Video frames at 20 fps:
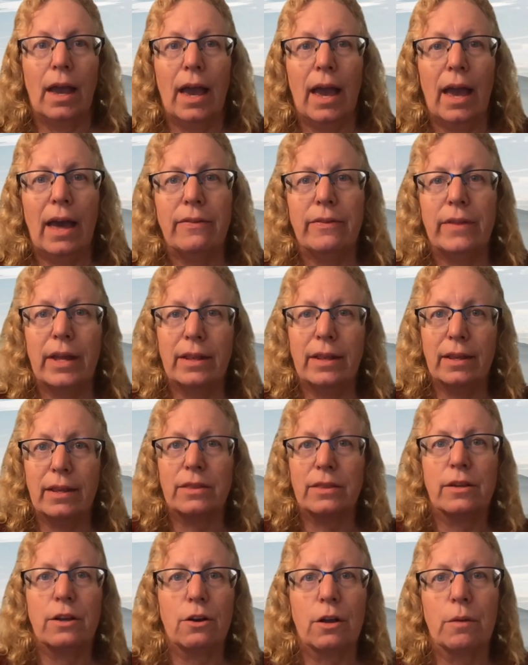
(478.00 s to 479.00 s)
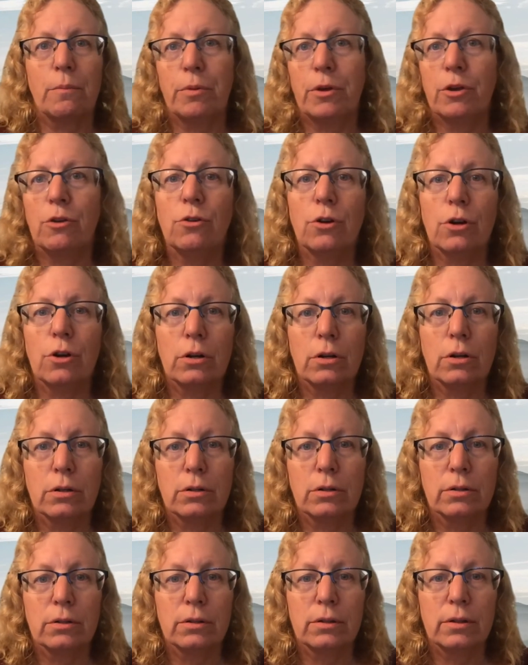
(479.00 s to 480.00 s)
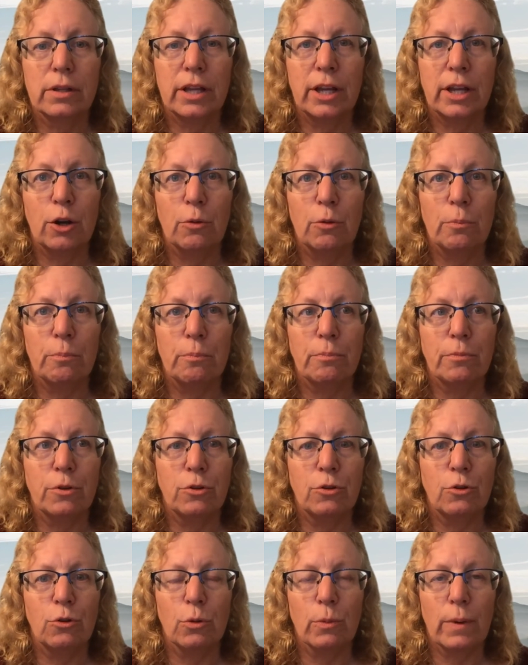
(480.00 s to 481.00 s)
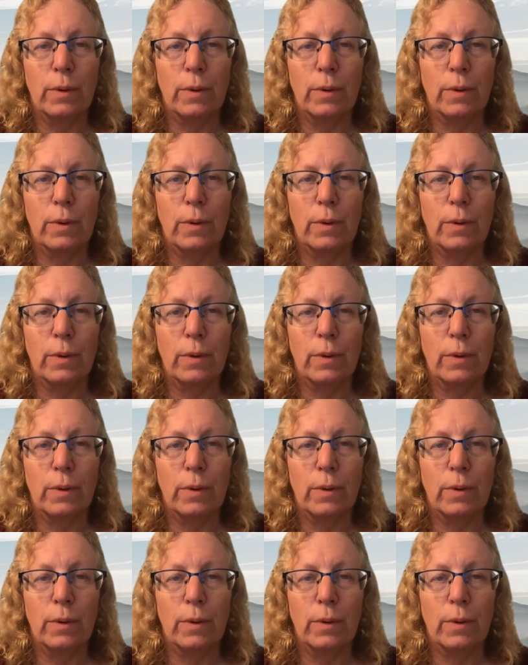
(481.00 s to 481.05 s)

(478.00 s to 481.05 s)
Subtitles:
and then let their computer, do the